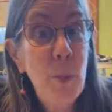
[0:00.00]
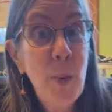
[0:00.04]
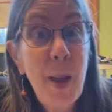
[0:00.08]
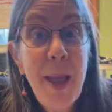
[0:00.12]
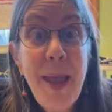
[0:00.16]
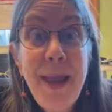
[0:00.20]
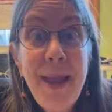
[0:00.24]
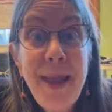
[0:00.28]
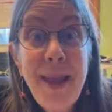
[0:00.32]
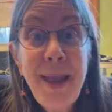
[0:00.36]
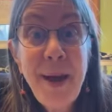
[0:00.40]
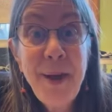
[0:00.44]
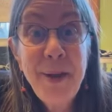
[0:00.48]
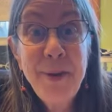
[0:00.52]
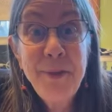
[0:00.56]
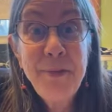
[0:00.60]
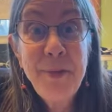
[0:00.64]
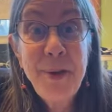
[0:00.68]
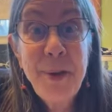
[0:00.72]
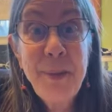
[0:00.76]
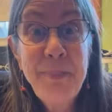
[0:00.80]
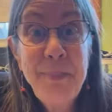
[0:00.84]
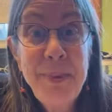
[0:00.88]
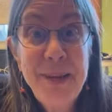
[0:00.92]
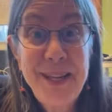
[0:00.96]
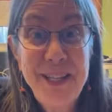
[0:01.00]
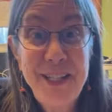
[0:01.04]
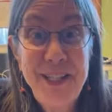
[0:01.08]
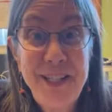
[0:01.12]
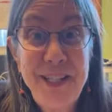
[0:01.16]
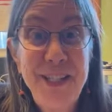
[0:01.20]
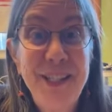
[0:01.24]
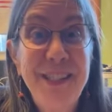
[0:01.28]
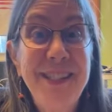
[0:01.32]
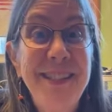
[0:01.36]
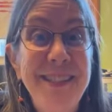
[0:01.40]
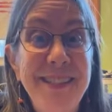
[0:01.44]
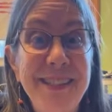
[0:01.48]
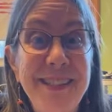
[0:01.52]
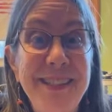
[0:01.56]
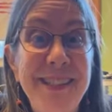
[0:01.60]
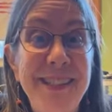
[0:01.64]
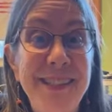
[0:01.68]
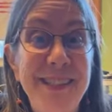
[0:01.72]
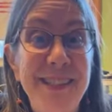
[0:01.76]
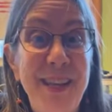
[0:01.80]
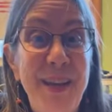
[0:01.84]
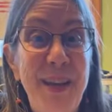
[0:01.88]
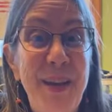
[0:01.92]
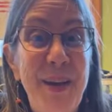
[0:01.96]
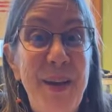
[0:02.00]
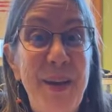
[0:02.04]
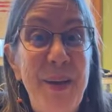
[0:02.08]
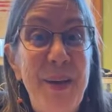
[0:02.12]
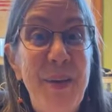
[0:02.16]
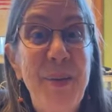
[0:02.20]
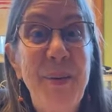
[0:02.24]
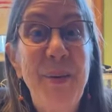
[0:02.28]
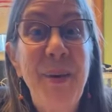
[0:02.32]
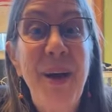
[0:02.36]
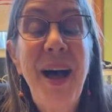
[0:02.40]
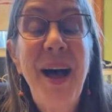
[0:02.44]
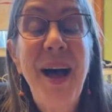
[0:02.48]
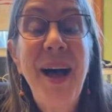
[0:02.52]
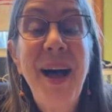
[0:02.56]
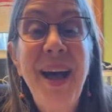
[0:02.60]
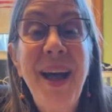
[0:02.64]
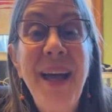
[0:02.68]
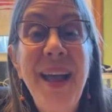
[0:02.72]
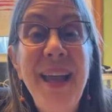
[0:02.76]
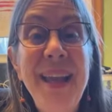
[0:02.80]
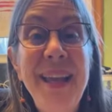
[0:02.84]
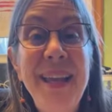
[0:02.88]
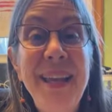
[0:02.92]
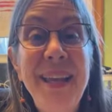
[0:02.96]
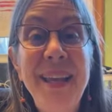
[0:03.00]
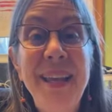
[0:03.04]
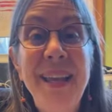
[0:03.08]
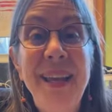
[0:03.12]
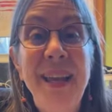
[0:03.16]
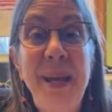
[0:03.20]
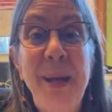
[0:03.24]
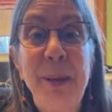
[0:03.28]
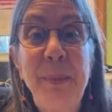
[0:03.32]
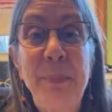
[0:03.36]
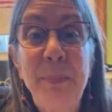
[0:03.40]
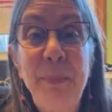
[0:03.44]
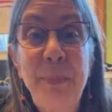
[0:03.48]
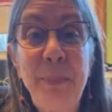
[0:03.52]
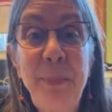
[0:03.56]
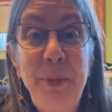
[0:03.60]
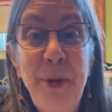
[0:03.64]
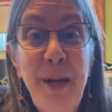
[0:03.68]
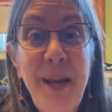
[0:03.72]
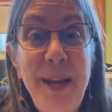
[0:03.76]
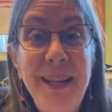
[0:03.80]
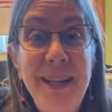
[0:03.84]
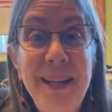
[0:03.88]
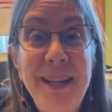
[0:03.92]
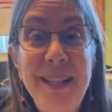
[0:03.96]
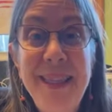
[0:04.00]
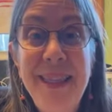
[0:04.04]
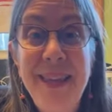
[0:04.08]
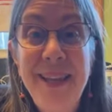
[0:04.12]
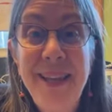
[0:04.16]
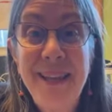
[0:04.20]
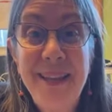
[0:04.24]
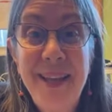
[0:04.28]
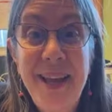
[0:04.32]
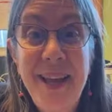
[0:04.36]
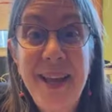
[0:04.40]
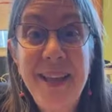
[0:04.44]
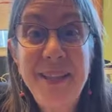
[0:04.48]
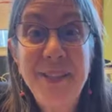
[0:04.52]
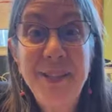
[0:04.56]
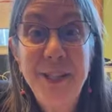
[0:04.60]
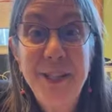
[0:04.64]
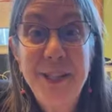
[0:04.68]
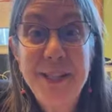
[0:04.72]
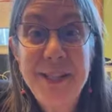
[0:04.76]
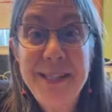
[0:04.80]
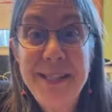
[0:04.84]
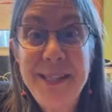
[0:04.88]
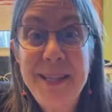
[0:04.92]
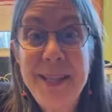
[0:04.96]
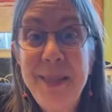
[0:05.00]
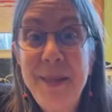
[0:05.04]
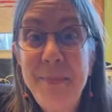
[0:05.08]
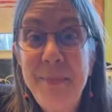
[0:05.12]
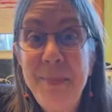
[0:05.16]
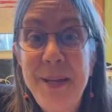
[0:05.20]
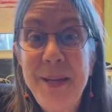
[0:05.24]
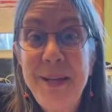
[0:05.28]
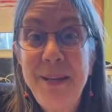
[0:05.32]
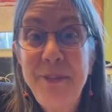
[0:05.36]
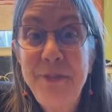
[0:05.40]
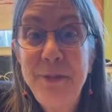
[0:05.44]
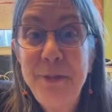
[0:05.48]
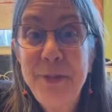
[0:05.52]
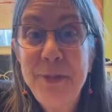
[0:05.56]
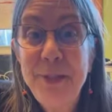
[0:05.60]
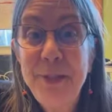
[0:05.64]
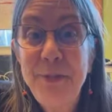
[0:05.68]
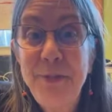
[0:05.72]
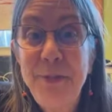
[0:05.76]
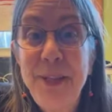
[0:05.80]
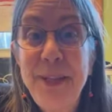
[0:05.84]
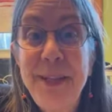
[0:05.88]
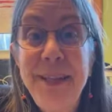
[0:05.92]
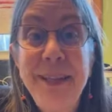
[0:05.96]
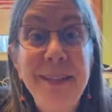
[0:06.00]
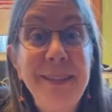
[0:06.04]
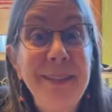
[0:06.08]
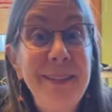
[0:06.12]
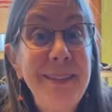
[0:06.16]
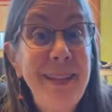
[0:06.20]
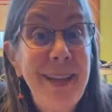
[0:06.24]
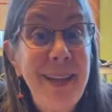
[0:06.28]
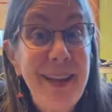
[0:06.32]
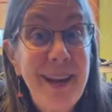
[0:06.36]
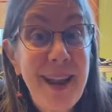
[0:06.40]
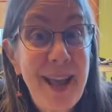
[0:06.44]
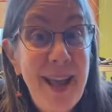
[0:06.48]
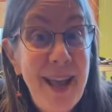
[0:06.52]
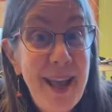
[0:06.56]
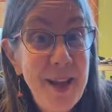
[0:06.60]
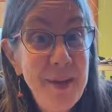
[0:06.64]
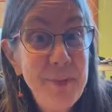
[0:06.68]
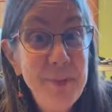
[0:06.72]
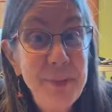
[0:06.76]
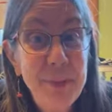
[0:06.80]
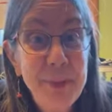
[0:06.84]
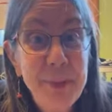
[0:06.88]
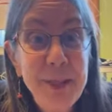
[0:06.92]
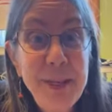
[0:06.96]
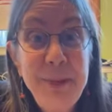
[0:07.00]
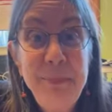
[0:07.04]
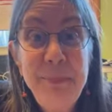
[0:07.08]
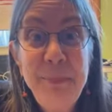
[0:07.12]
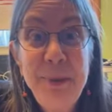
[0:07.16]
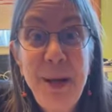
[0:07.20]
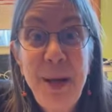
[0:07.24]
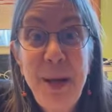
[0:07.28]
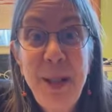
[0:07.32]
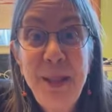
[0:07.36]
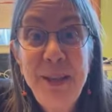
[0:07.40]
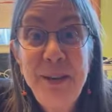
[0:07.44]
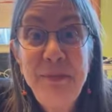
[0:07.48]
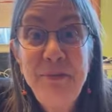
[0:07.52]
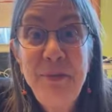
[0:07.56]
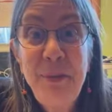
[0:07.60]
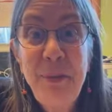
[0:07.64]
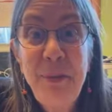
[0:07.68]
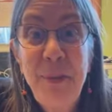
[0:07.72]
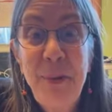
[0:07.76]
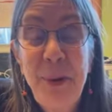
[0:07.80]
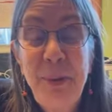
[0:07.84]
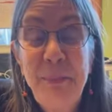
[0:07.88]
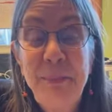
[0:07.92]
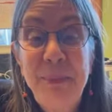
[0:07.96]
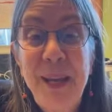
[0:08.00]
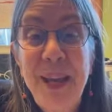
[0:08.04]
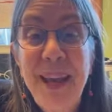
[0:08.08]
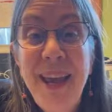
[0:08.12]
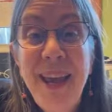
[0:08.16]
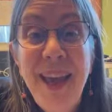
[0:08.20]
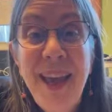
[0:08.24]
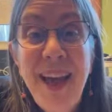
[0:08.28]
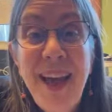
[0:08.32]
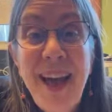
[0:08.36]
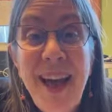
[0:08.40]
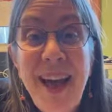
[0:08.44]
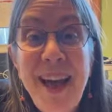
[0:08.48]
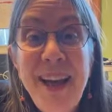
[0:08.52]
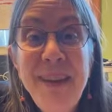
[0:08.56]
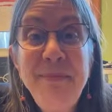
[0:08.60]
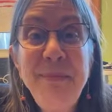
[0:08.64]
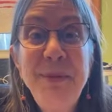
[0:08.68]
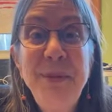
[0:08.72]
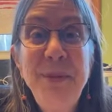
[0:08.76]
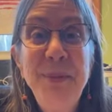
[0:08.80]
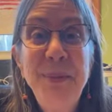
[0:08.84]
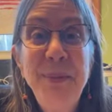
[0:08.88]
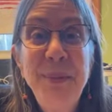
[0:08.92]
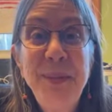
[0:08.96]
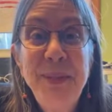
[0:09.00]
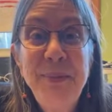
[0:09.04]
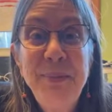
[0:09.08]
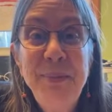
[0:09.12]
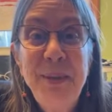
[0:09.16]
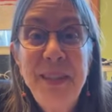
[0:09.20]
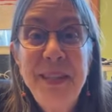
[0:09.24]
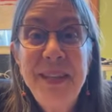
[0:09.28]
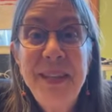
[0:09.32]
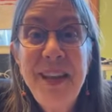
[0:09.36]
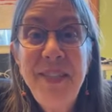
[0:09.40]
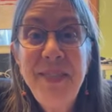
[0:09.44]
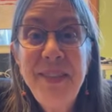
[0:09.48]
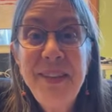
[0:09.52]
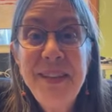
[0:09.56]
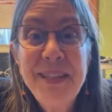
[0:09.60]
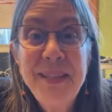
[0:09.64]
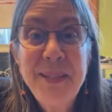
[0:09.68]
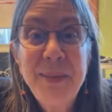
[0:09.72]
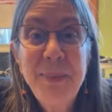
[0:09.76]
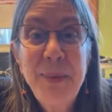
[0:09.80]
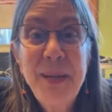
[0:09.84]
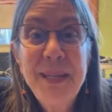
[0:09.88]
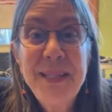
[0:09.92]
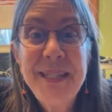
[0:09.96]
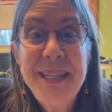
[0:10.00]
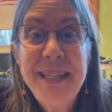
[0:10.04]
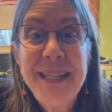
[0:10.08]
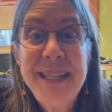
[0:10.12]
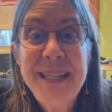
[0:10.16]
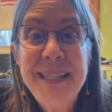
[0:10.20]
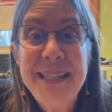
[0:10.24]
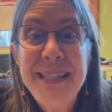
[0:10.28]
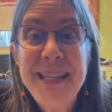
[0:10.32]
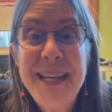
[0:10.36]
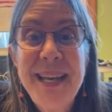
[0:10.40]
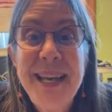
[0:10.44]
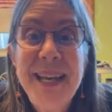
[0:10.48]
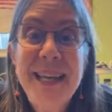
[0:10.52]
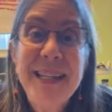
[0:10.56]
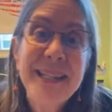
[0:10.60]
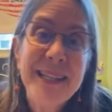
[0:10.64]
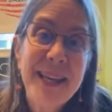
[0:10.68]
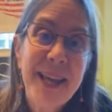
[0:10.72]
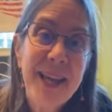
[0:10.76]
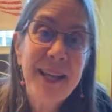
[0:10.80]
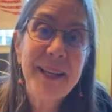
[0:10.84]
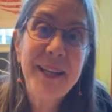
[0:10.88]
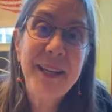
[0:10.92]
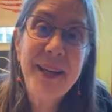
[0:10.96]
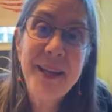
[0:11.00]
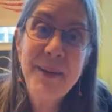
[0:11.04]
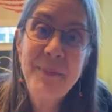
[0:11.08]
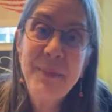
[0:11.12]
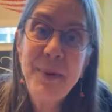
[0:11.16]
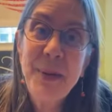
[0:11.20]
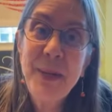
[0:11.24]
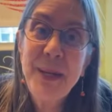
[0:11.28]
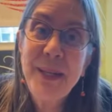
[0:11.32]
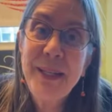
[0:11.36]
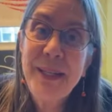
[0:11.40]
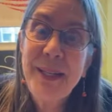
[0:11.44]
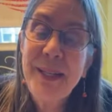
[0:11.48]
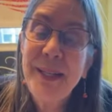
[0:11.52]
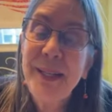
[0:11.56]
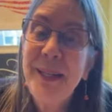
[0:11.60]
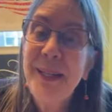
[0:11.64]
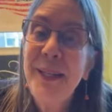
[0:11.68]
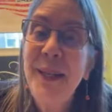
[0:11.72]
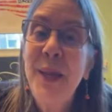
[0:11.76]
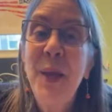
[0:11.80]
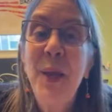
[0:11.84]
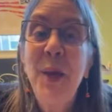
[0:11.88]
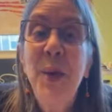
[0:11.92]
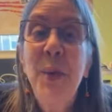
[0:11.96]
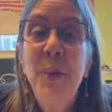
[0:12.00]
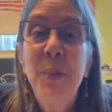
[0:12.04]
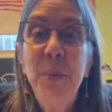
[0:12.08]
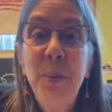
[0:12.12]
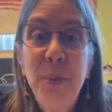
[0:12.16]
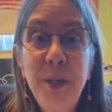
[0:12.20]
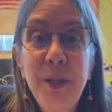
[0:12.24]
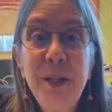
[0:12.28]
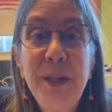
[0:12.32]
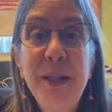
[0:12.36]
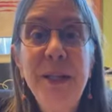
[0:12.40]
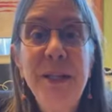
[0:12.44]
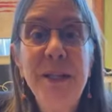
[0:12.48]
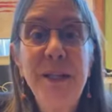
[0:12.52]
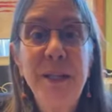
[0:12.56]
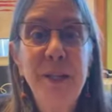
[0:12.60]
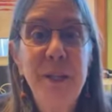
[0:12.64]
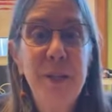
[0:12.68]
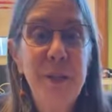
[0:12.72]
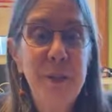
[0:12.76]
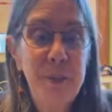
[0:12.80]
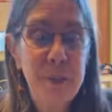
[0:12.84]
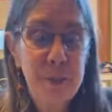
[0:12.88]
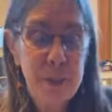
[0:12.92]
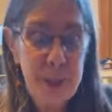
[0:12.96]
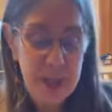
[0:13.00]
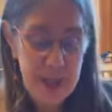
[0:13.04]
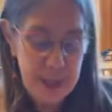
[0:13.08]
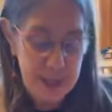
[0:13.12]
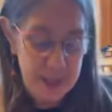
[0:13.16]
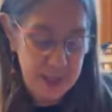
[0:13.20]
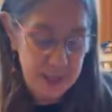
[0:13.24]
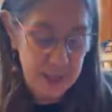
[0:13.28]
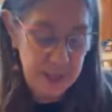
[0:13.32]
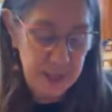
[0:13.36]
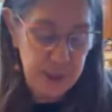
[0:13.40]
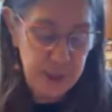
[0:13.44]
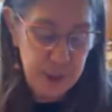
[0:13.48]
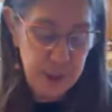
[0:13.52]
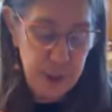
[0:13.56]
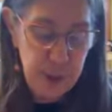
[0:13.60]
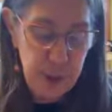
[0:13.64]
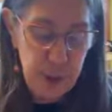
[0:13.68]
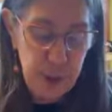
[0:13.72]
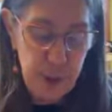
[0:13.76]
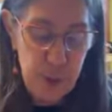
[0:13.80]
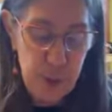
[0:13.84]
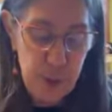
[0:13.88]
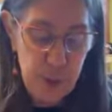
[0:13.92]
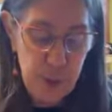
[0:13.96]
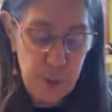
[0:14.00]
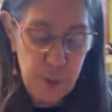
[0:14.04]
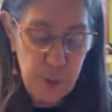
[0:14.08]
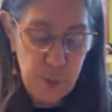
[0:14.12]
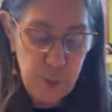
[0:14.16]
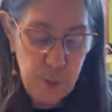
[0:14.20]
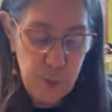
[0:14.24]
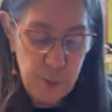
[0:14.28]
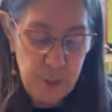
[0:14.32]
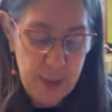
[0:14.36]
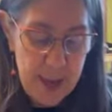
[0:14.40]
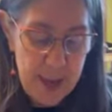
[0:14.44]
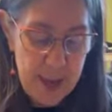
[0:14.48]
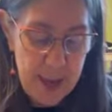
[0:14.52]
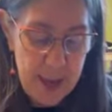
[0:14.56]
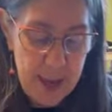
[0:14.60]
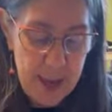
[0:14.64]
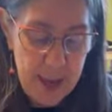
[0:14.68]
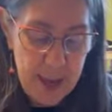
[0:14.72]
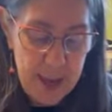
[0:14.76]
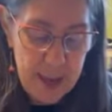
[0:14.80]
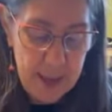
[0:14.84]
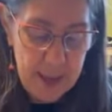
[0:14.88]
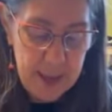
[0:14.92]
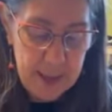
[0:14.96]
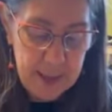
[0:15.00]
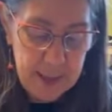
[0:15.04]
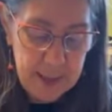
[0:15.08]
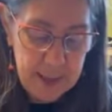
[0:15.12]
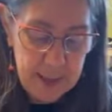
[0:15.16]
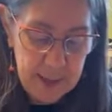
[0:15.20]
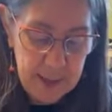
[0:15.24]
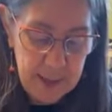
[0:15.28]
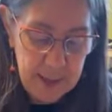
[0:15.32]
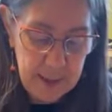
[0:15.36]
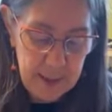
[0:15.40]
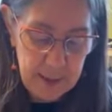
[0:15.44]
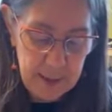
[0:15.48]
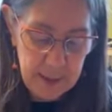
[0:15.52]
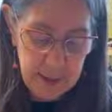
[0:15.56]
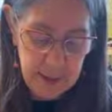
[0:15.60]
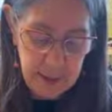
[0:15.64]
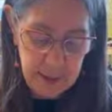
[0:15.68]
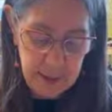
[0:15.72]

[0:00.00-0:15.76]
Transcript: way out of our budget, so I am praying that God's going to send the money for this vehicle, and I will keep y'all informed. I'm Julie with Nothing Is Wasted Designs, and come on in. We're going to do a snowman